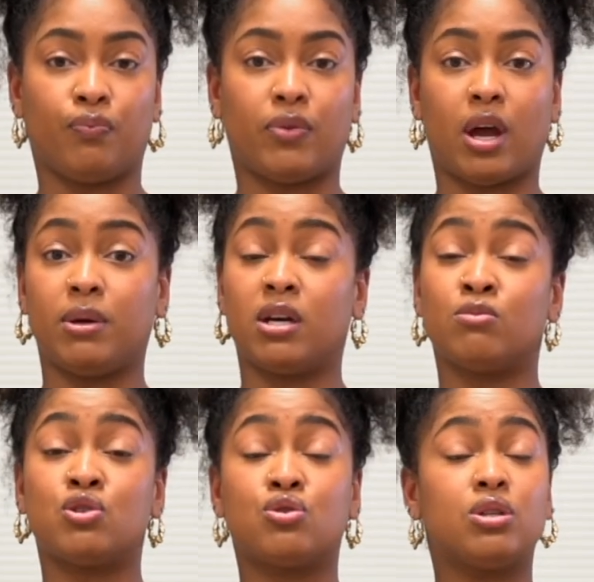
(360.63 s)
I become
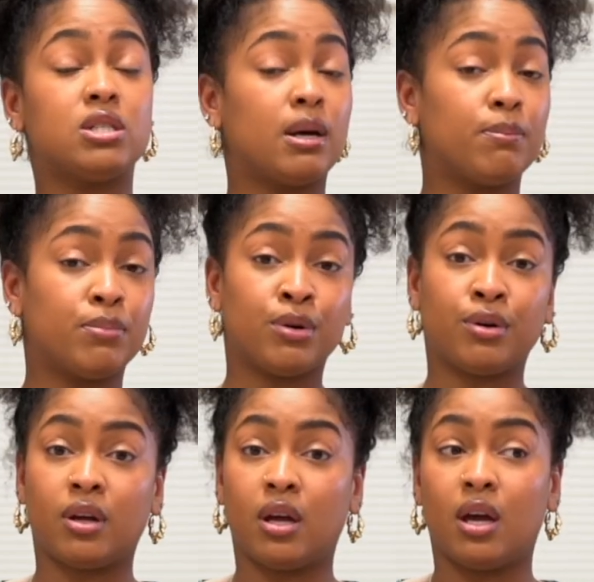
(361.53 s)

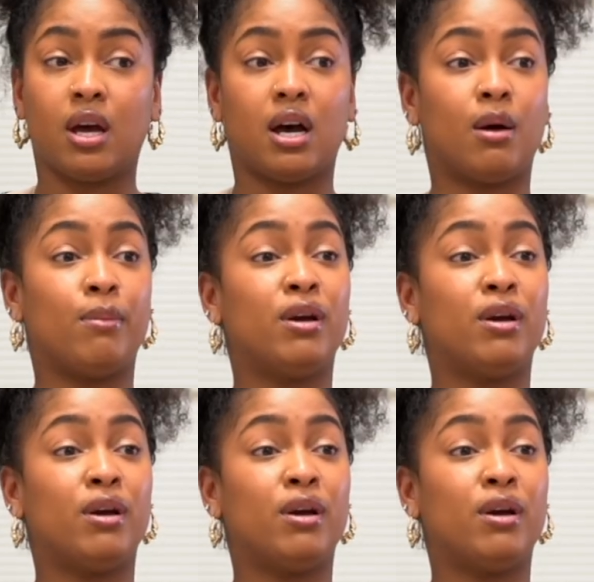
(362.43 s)
short-tempered, I'm